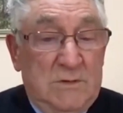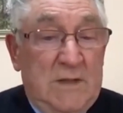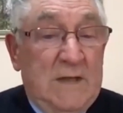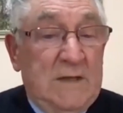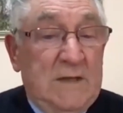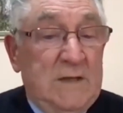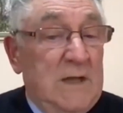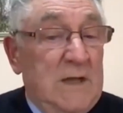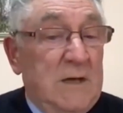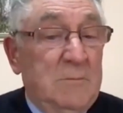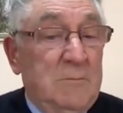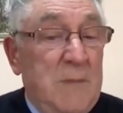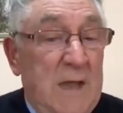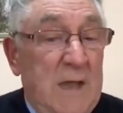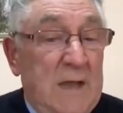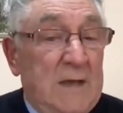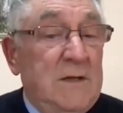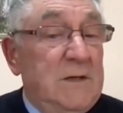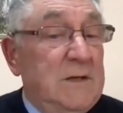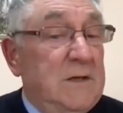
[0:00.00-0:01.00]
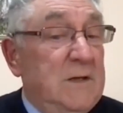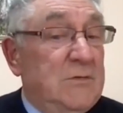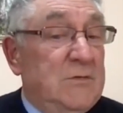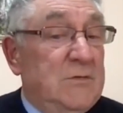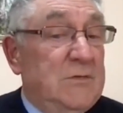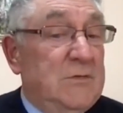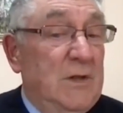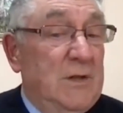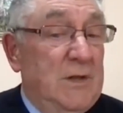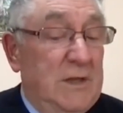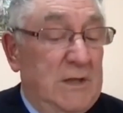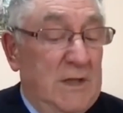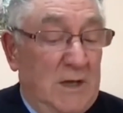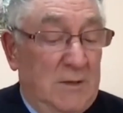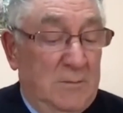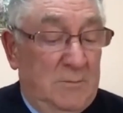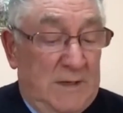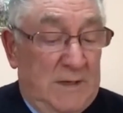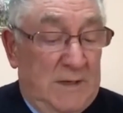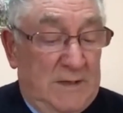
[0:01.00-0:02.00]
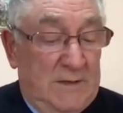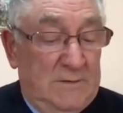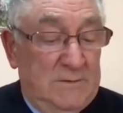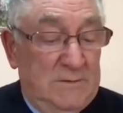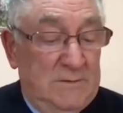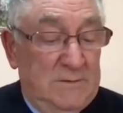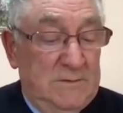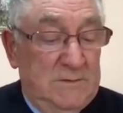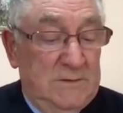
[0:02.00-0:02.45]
That young man, and he's still a young man,